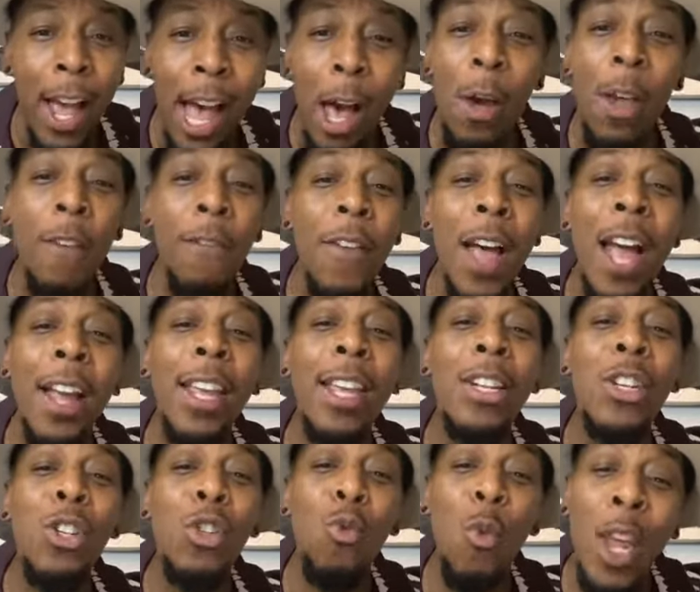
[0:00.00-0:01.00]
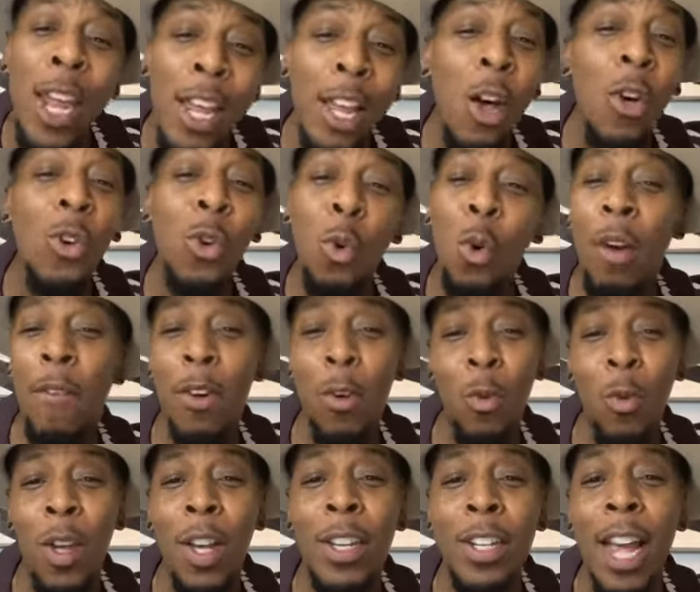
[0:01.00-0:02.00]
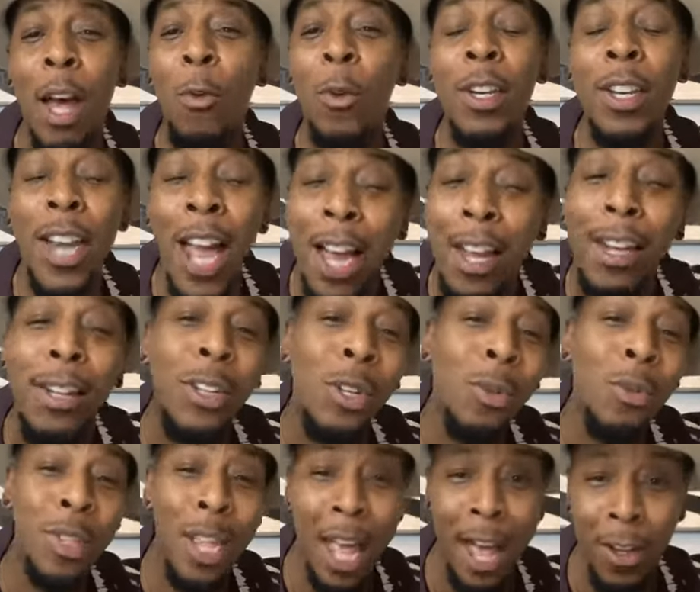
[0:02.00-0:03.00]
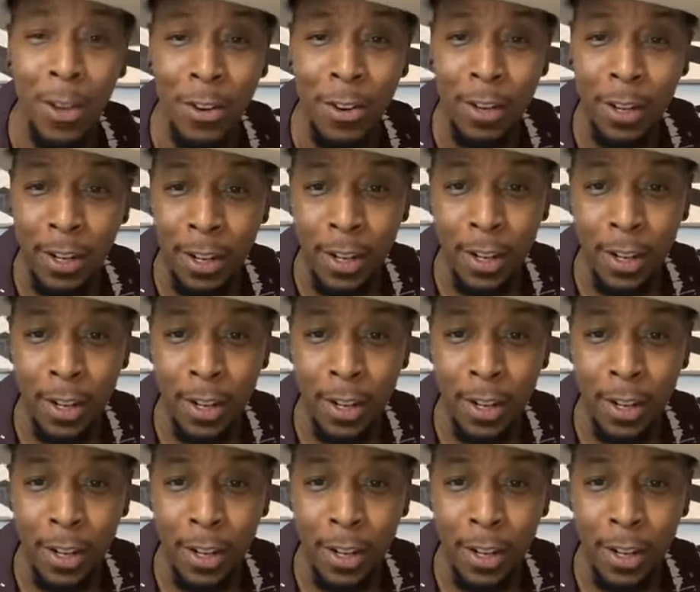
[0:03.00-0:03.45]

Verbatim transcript: I, if I could swing on whoever it was, I would knock a tooth out.